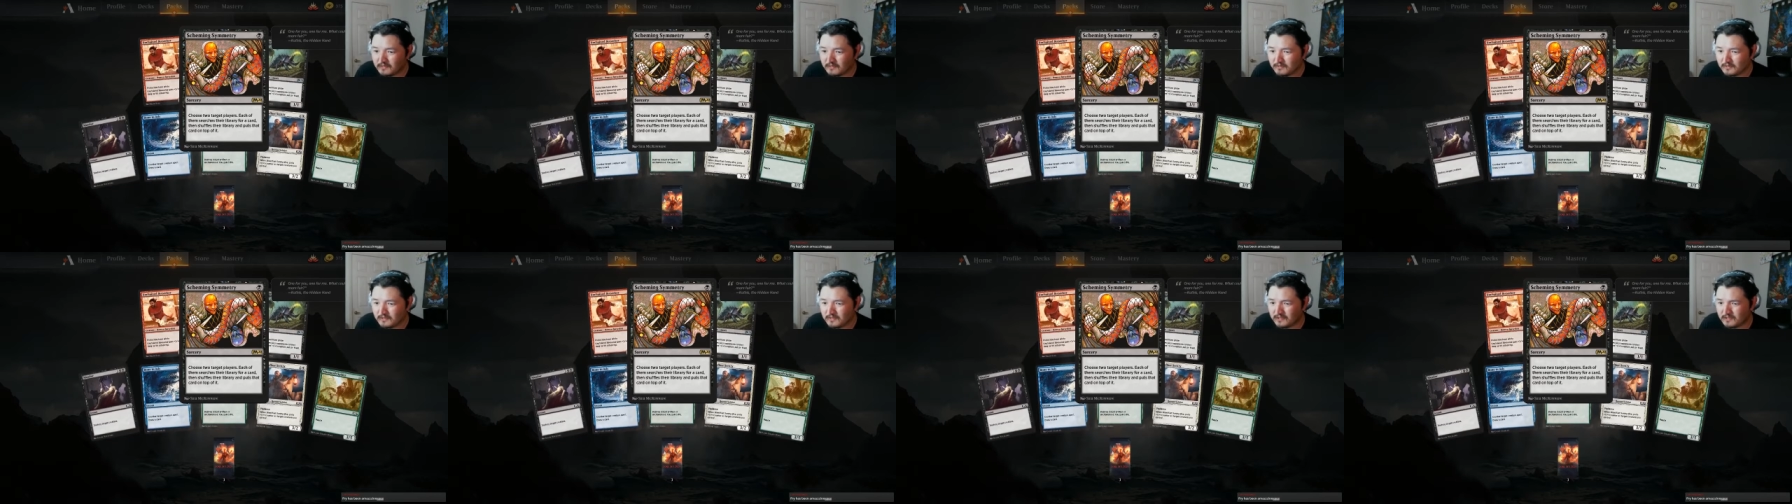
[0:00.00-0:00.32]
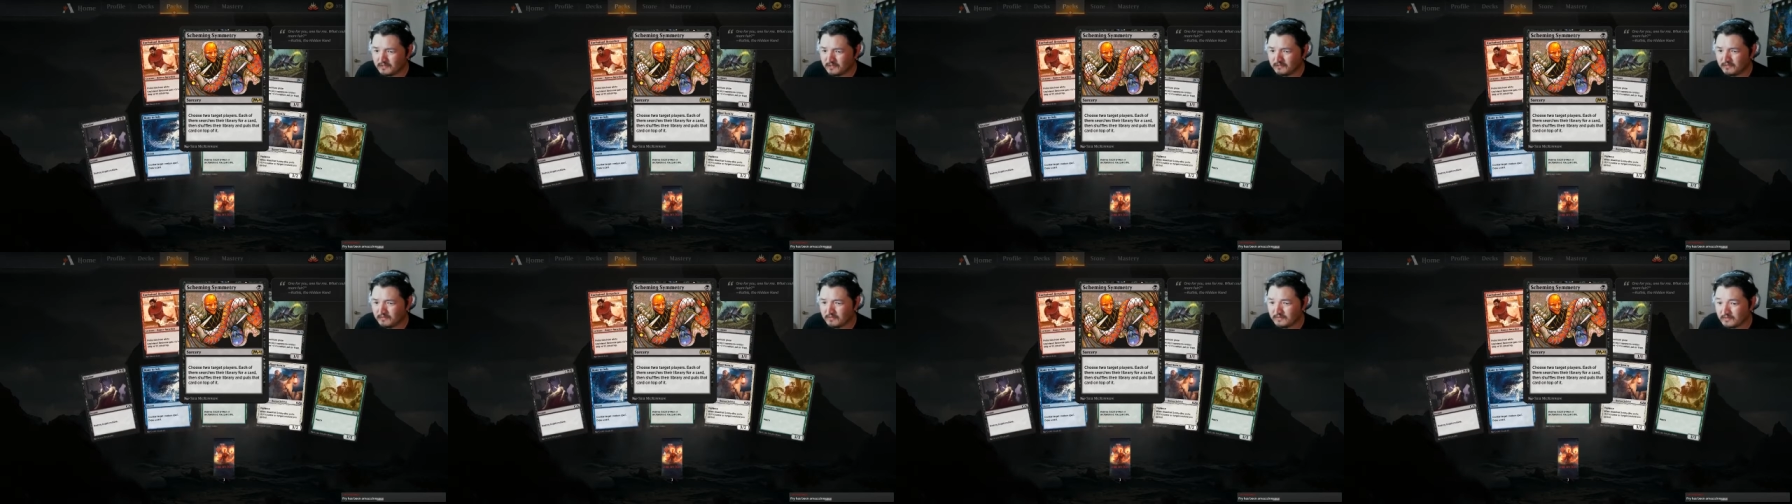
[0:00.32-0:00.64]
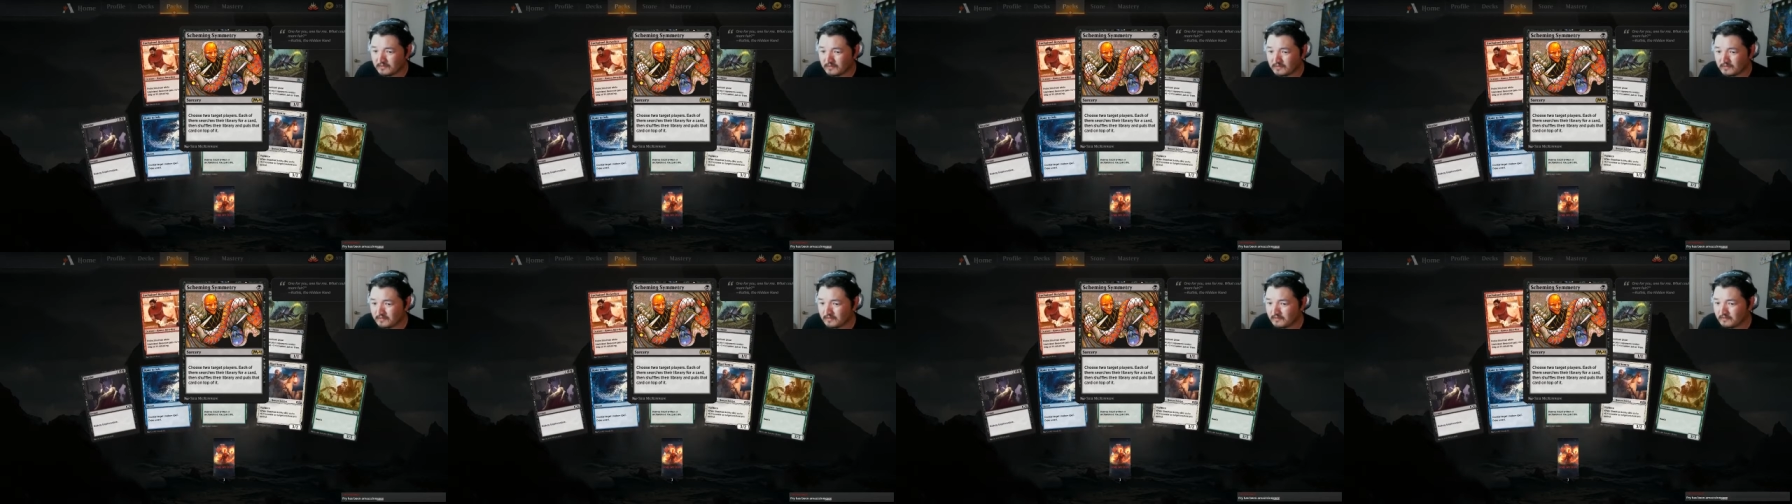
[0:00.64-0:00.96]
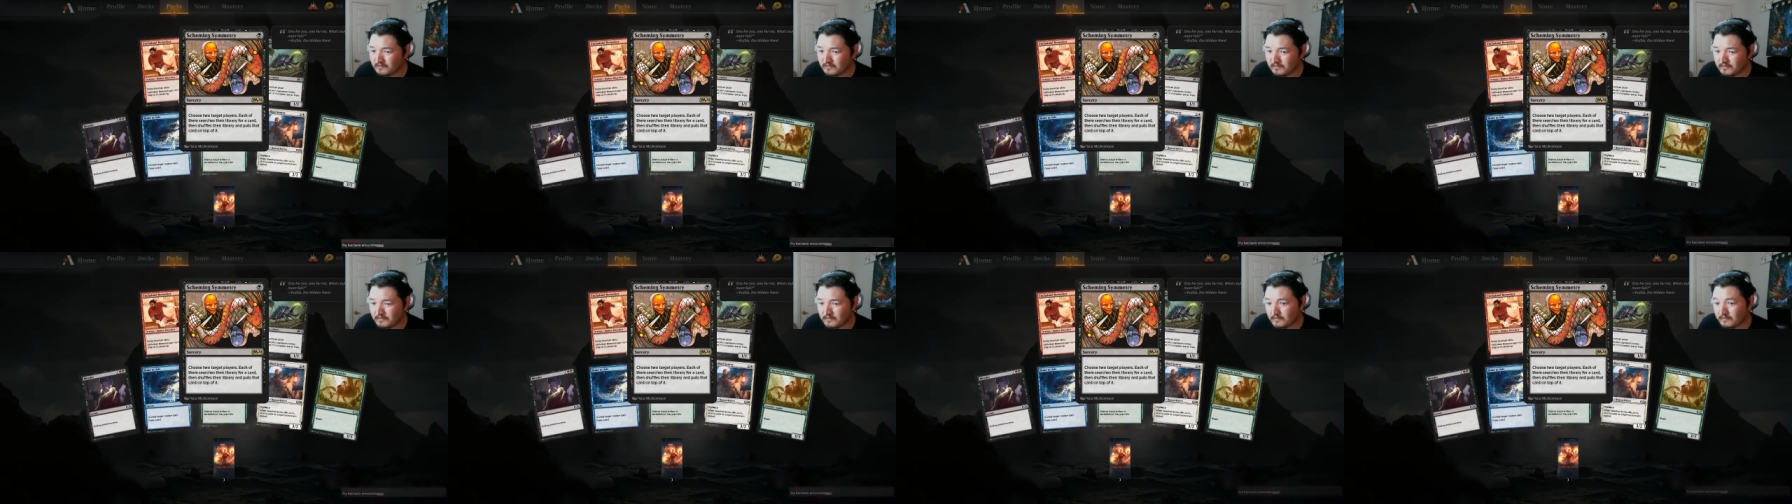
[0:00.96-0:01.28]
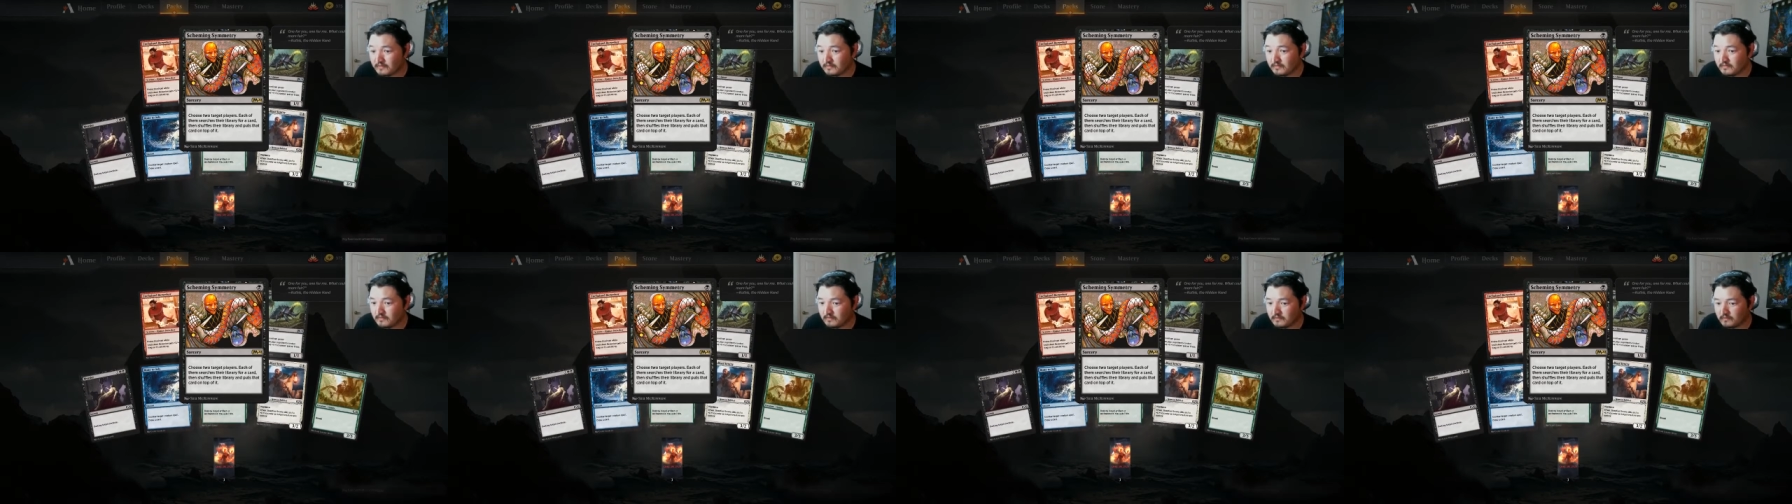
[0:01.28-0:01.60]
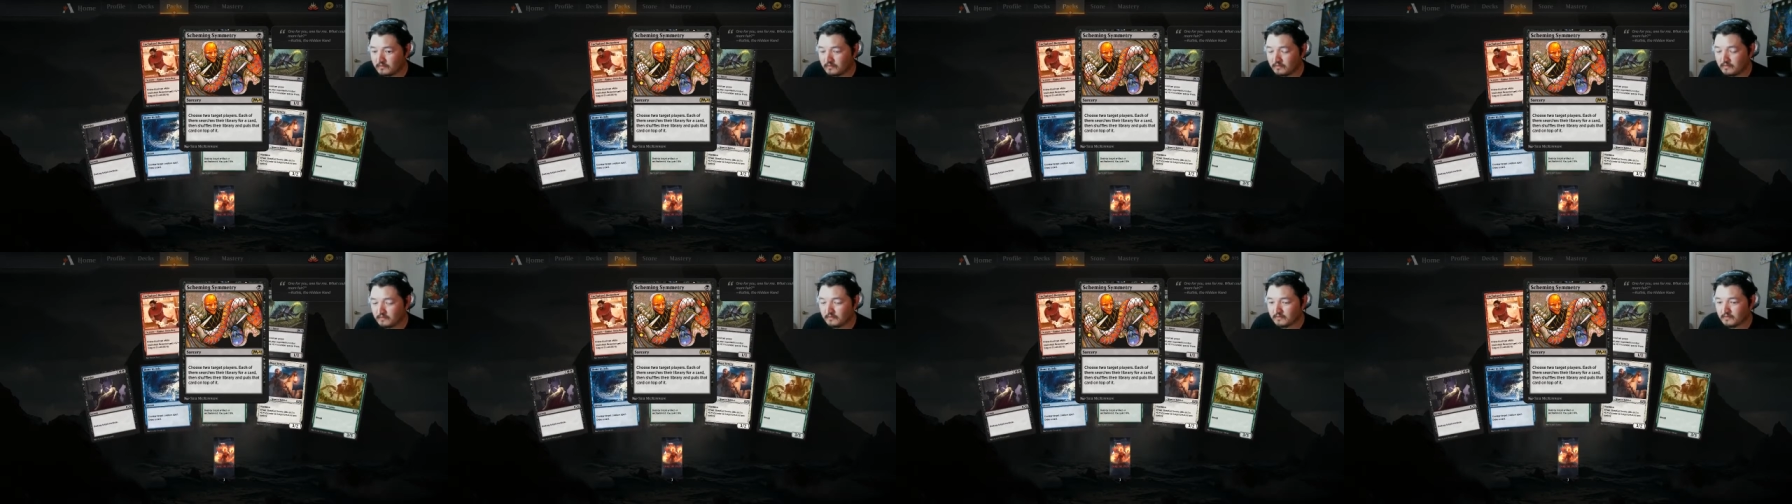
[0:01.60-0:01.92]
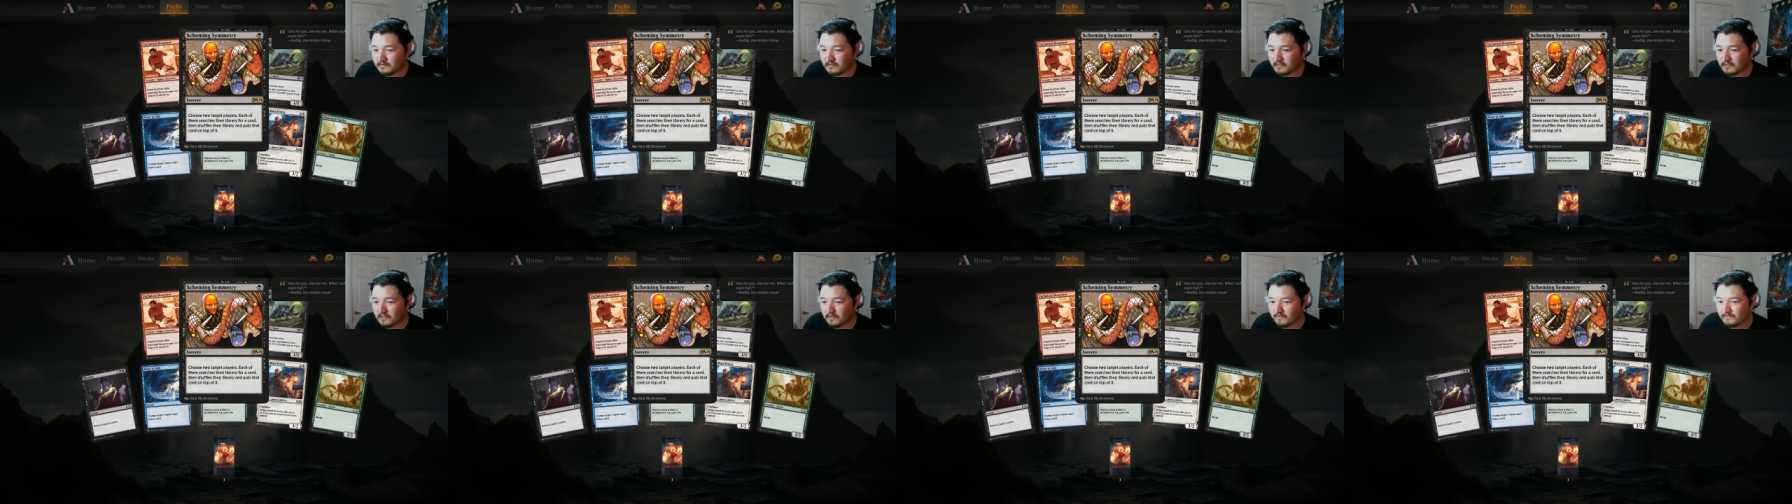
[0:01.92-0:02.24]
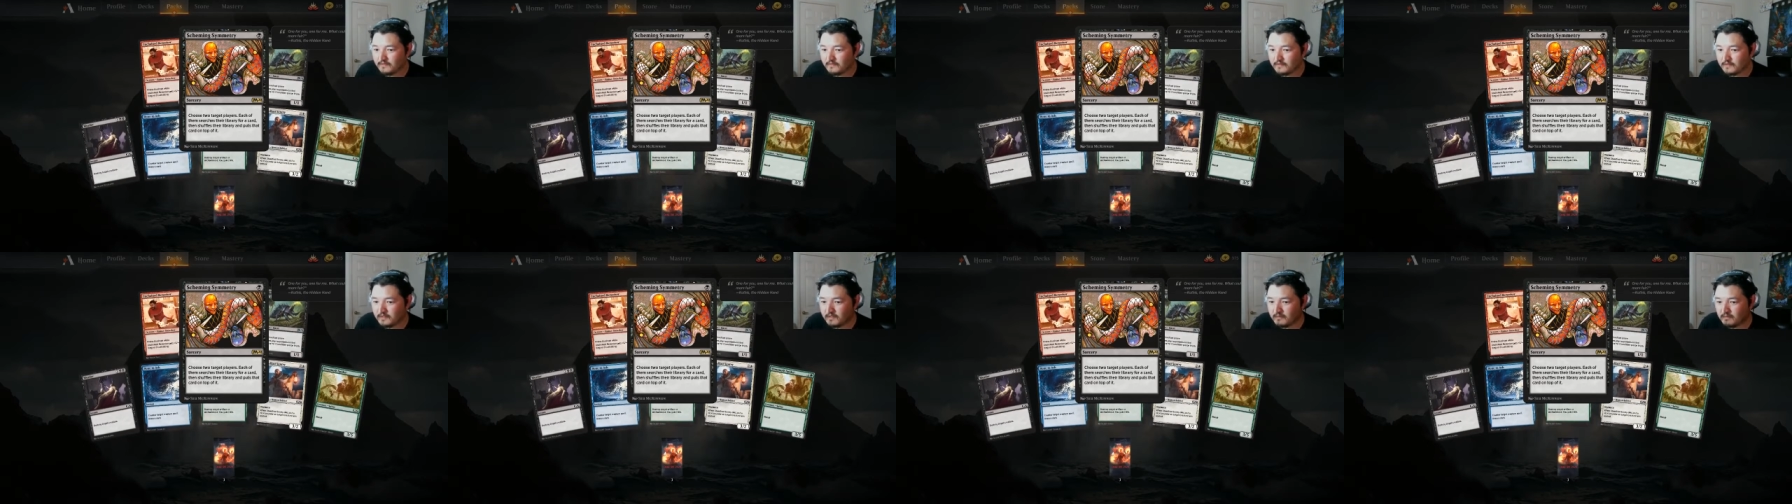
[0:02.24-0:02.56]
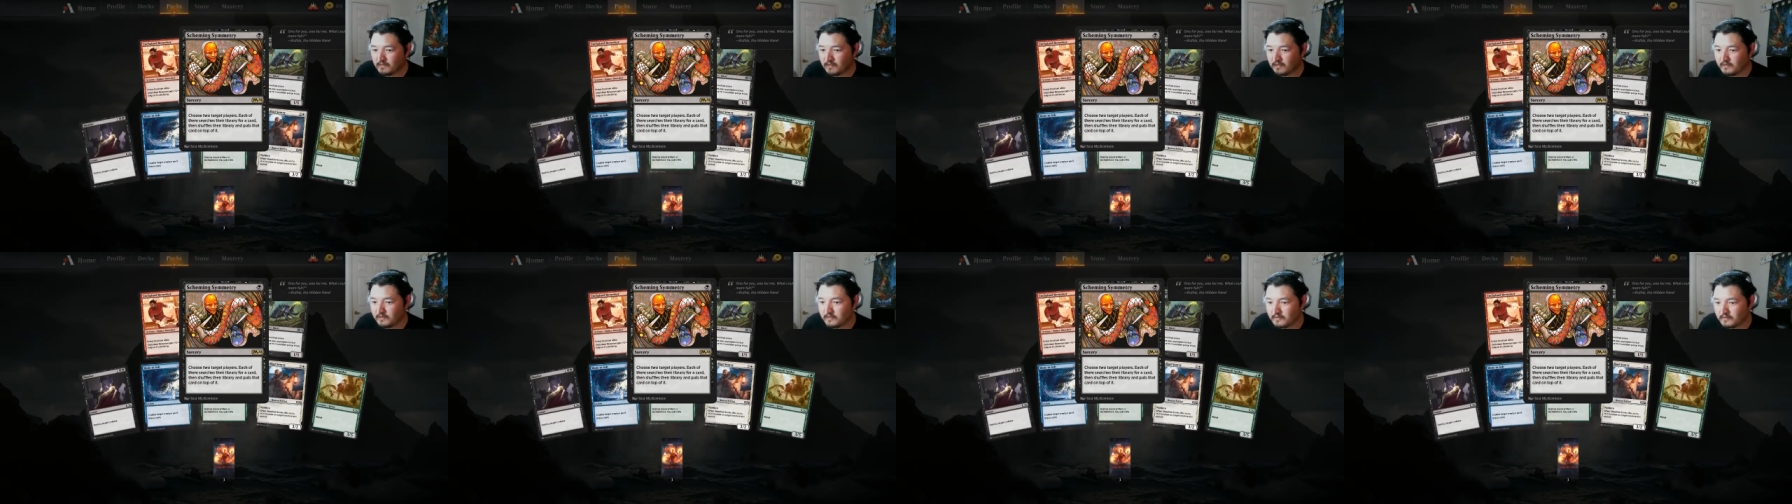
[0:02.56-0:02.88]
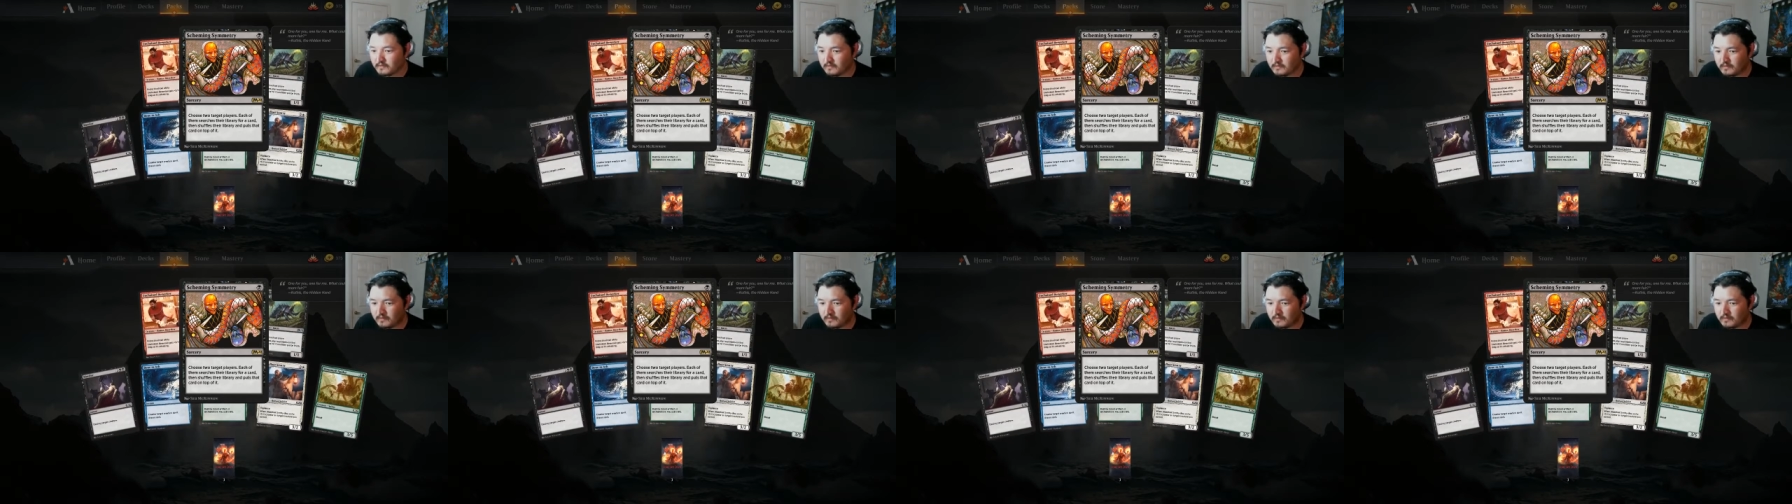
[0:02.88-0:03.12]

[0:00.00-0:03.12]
you would choose yourself and the opponent.